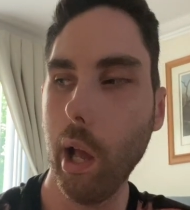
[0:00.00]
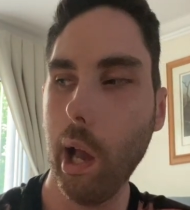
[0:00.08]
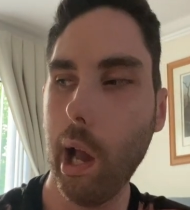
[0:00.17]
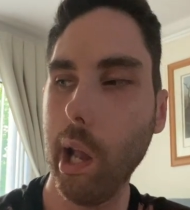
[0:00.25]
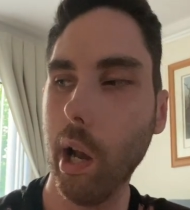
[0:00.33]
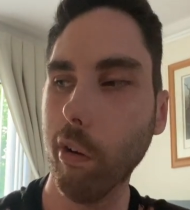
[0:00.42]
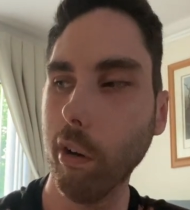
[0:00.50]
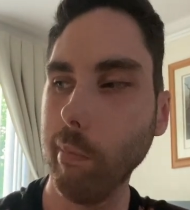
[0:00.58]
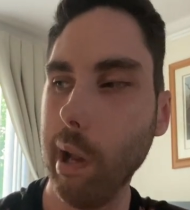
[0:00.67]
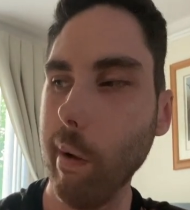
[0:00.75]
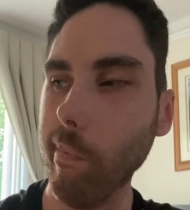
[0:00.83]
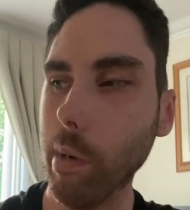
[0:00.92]
And I
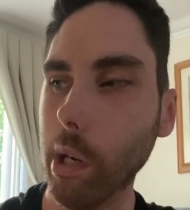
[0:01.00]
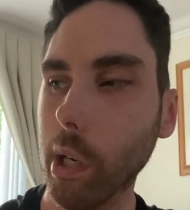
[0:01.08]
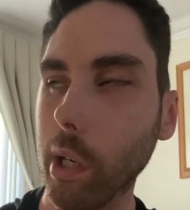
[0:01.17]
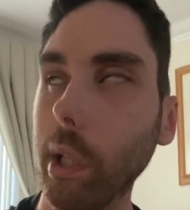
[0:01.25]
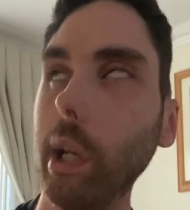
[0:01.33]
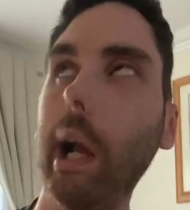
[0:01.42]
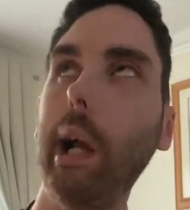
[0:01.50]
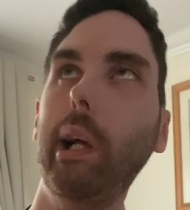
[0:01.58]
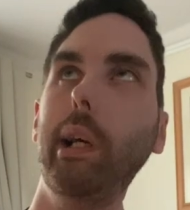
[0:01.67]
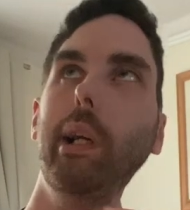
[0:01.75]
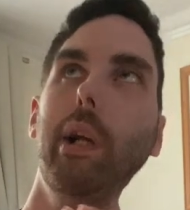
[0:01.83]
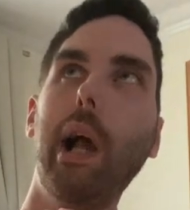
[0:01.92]
remember
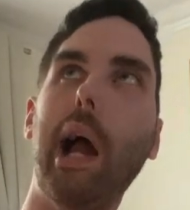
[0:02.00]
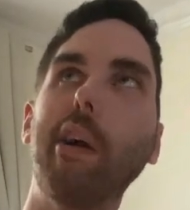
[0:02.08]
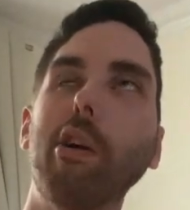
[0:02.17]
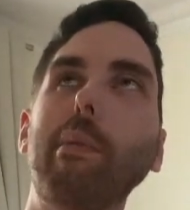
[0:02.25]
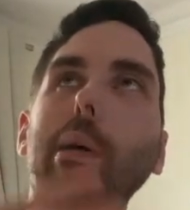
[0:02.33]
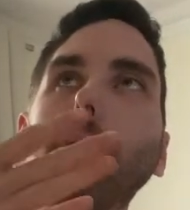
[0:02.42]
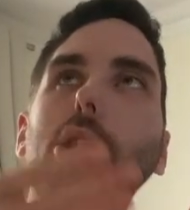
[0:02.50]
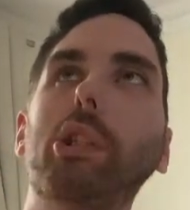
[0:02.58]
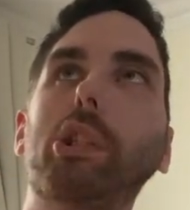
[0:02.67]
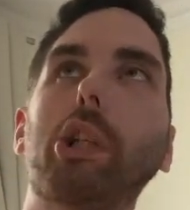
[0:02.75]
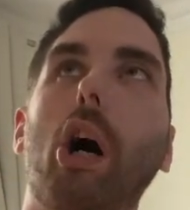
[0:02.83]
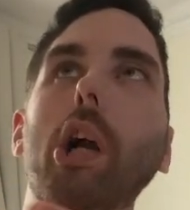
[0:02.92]

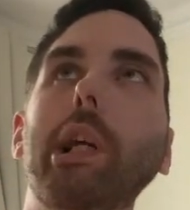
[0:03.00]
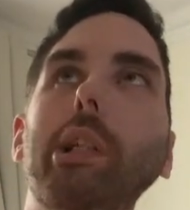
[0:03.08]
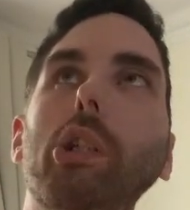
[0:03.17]
starting